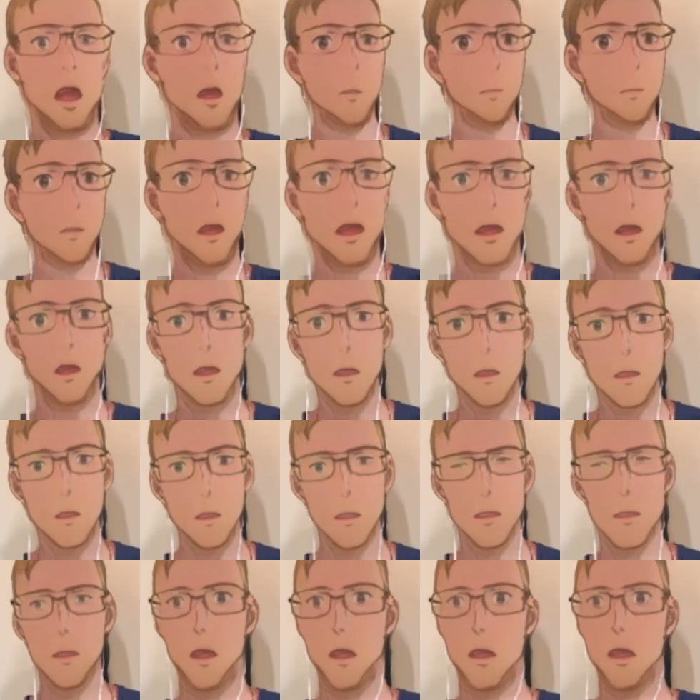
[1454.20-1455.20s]
plug
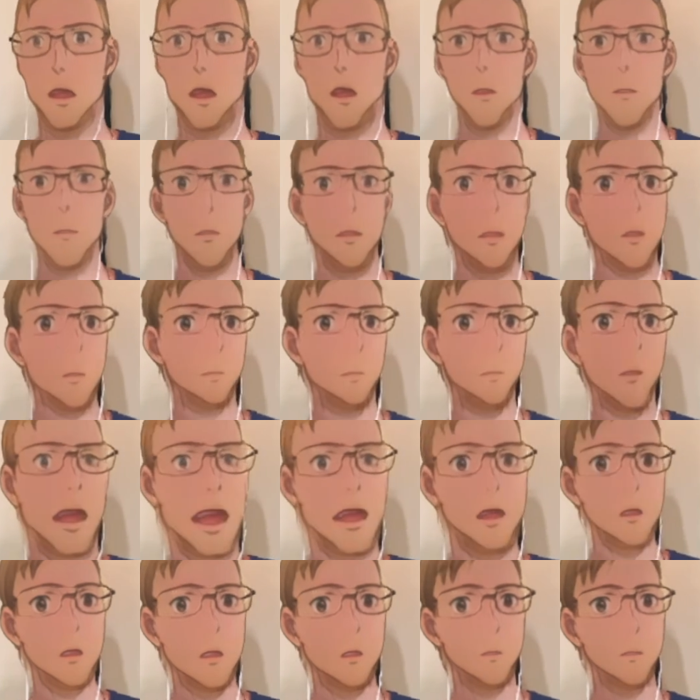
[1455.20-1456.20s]
the
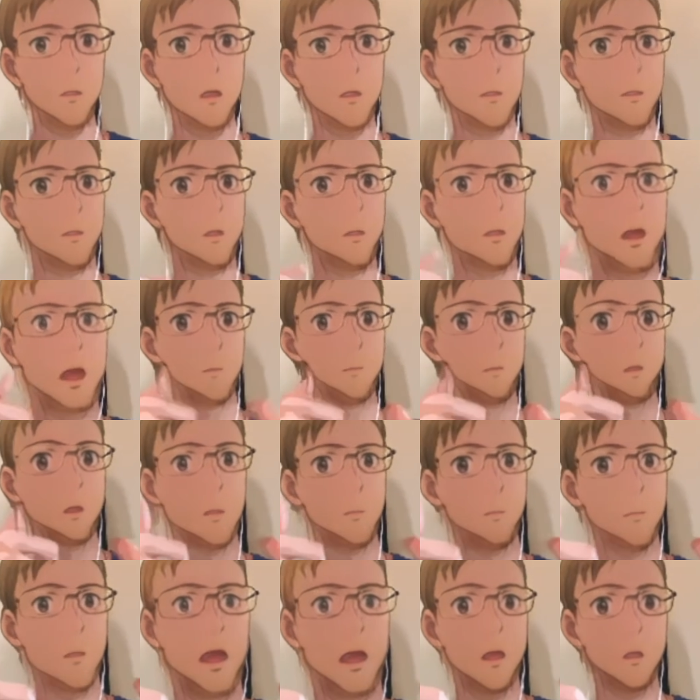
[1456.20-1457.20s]
miner with the
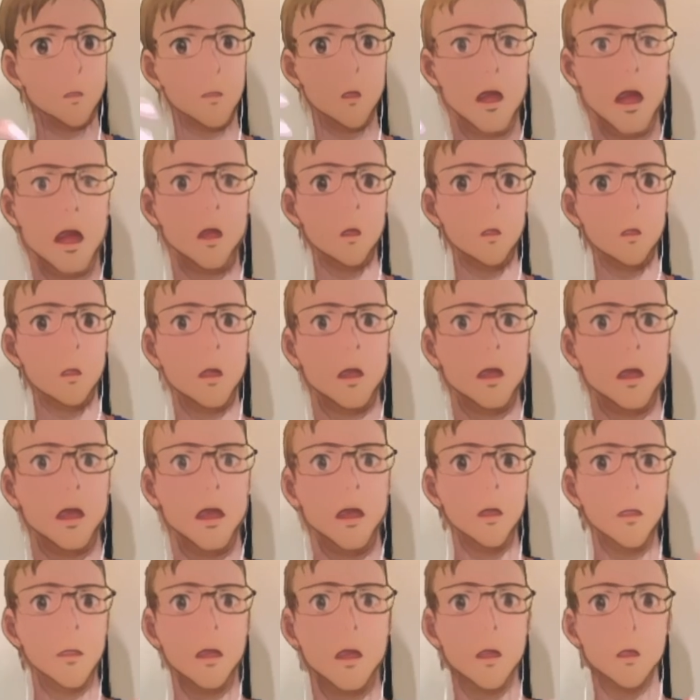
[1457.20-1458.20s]
Raspberry Pi together,
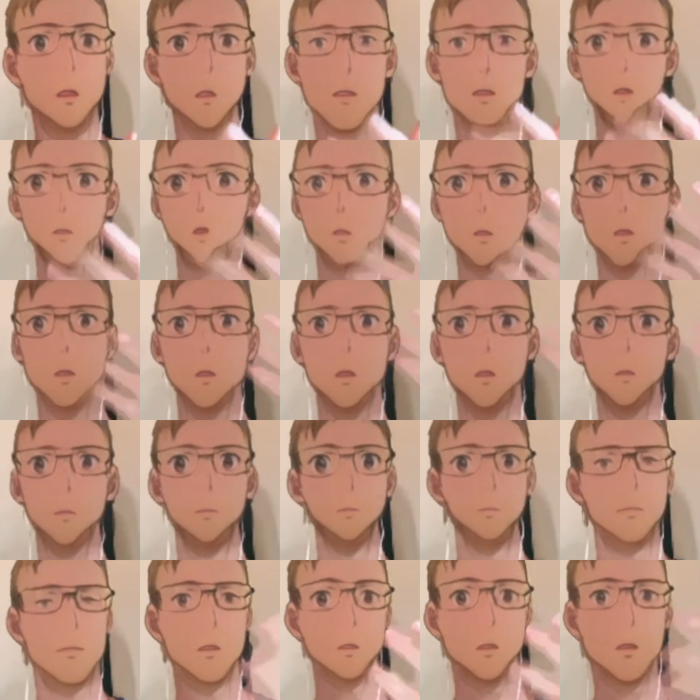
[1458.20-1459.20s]
and then you
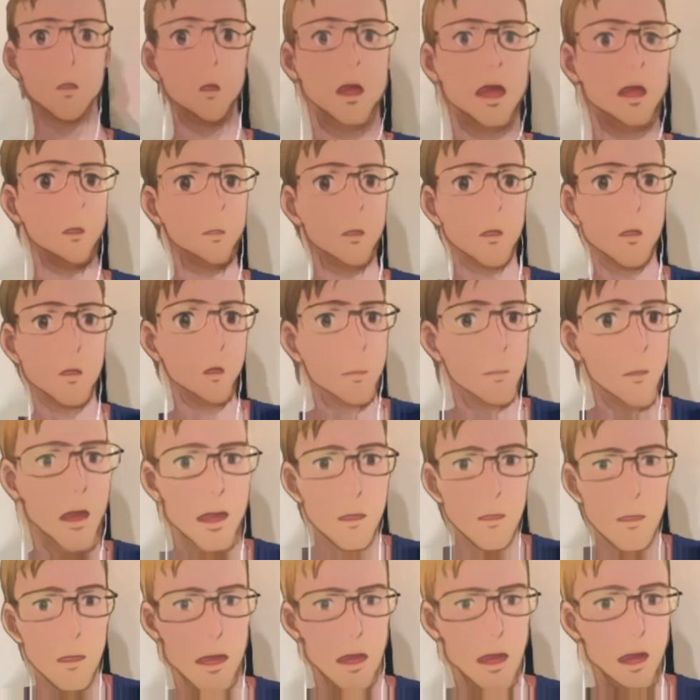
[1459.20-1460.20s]
run a few
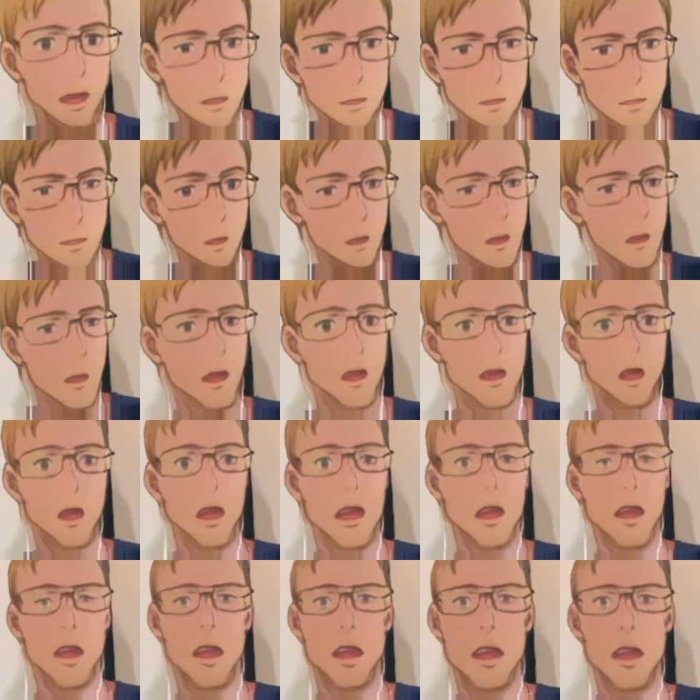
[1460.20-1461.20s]
commands, I guess,
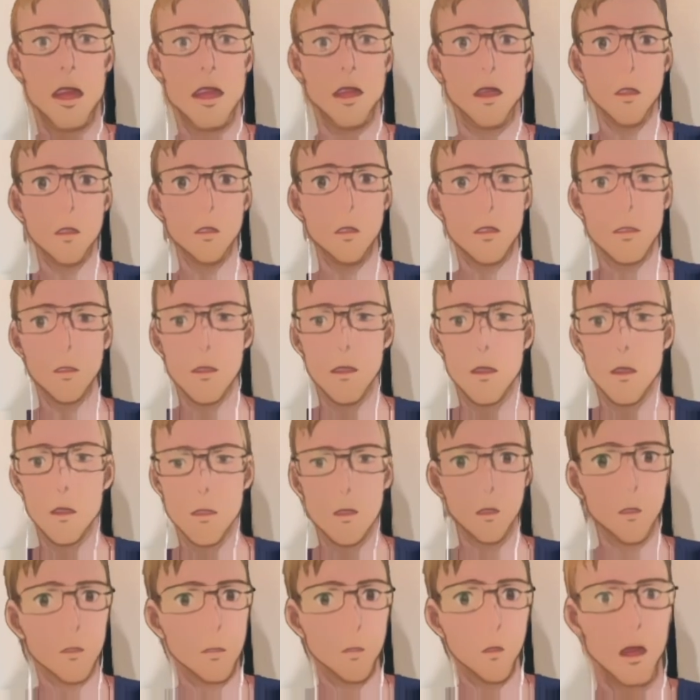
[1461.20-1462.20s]
and
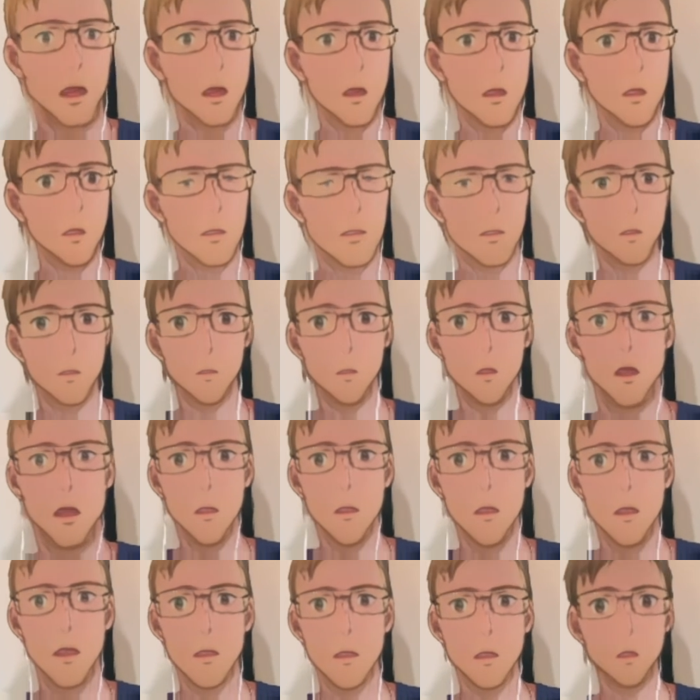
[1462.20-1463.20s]
it's running. So I
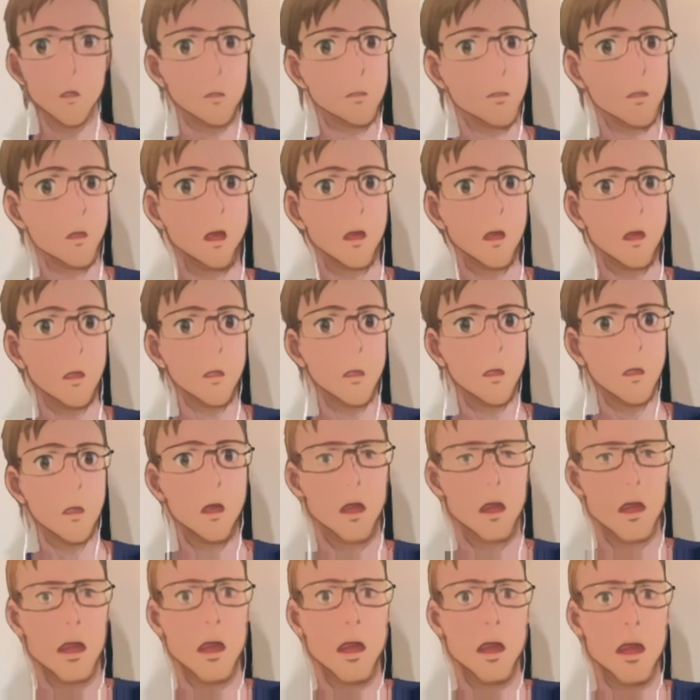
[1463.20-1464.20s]
think this is really
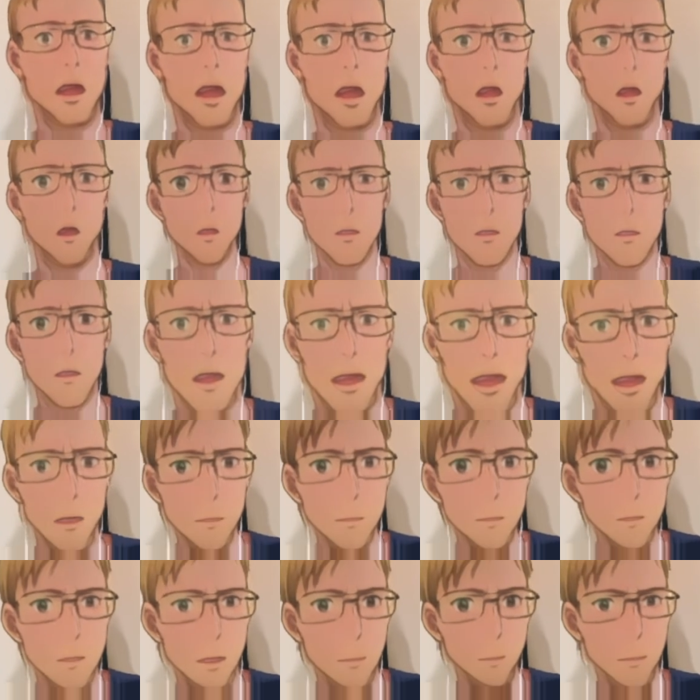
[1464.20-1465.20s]
easy. Also, they
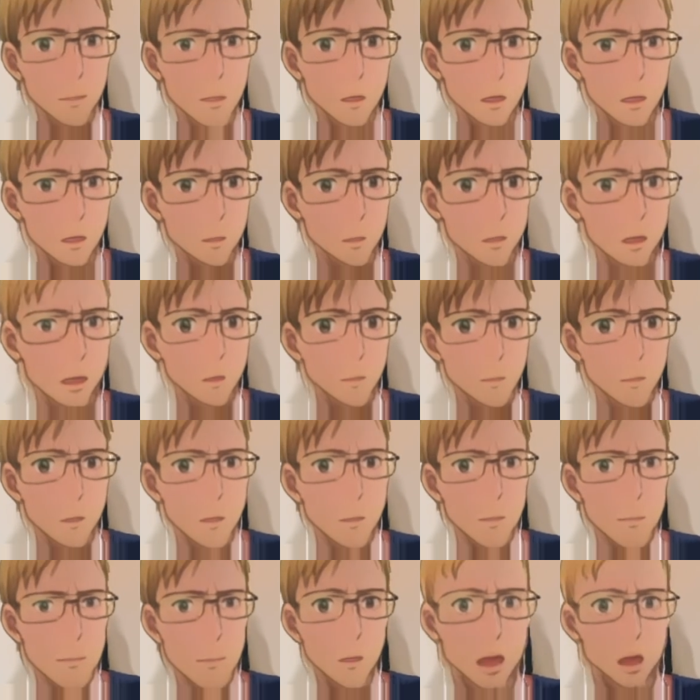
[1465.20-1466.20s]
have something written
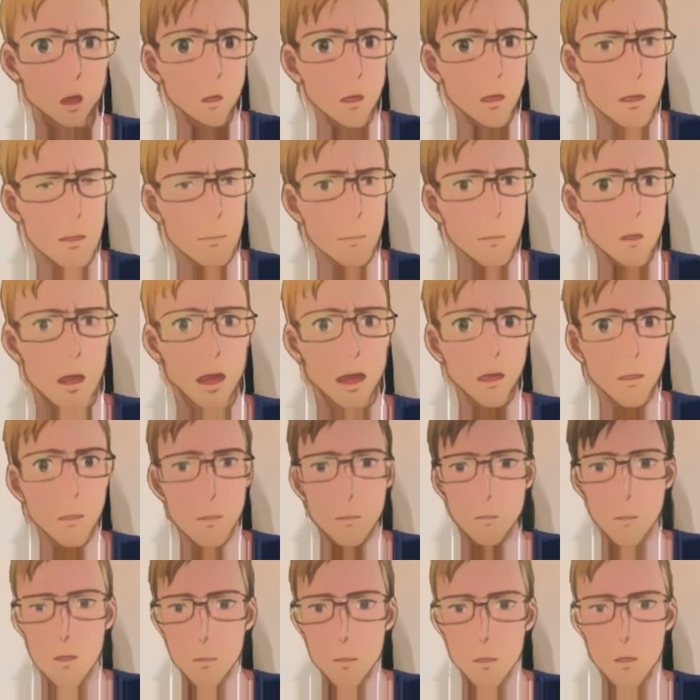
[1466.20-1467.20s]
with power supply,
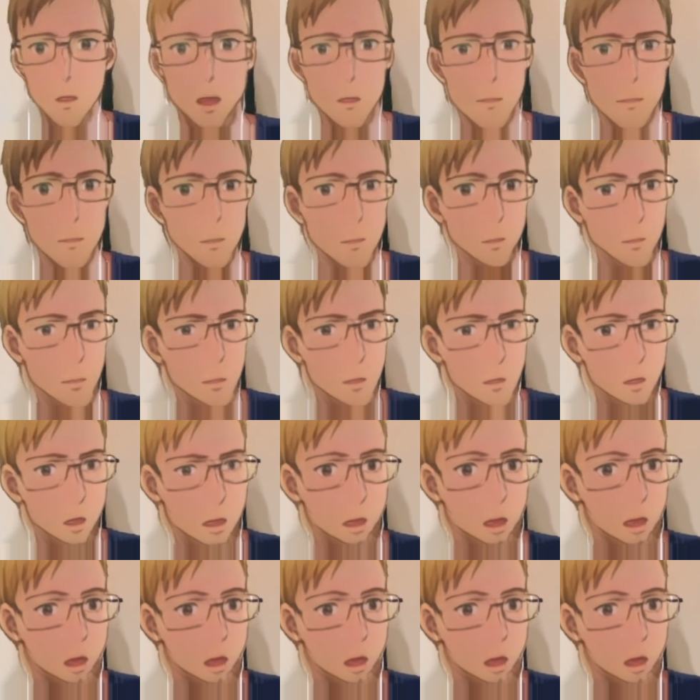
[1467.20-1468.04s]
so maybe you have to